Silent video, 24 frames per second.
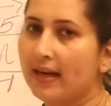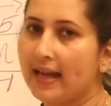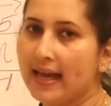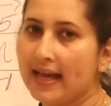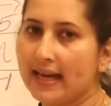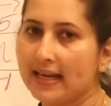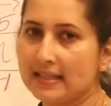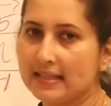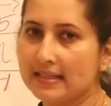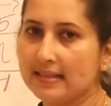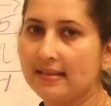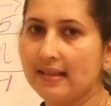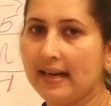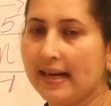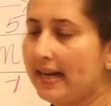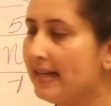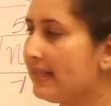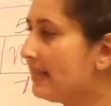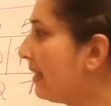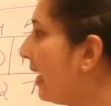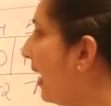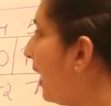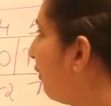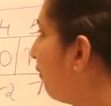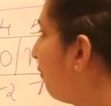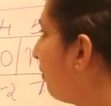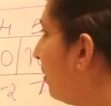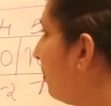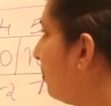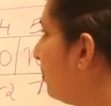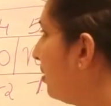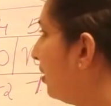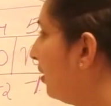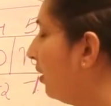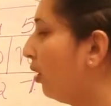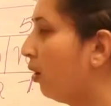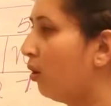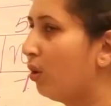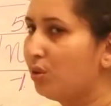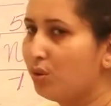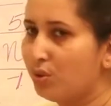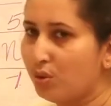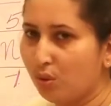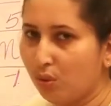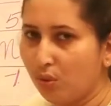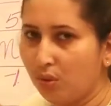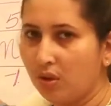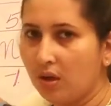direction, it starts from 0
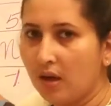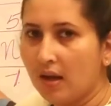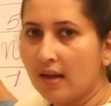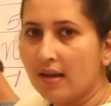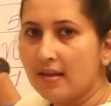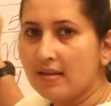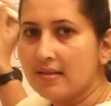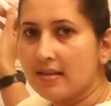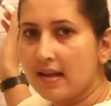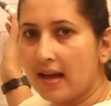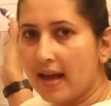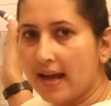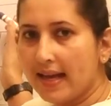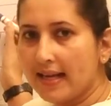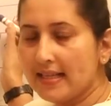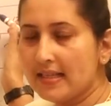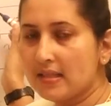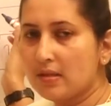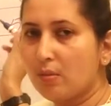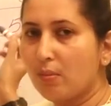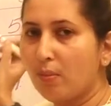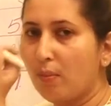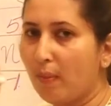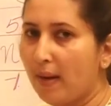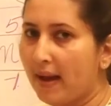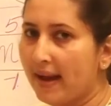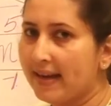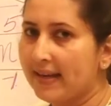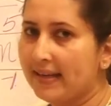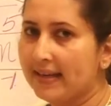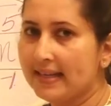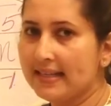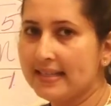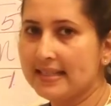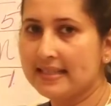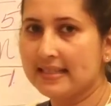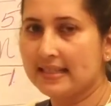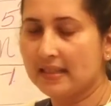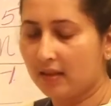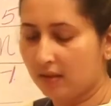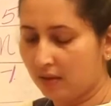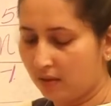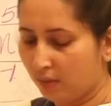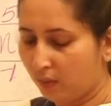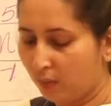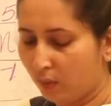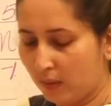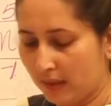to size
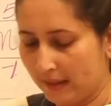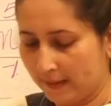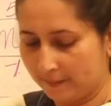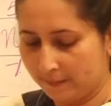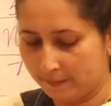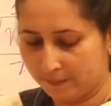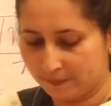-1.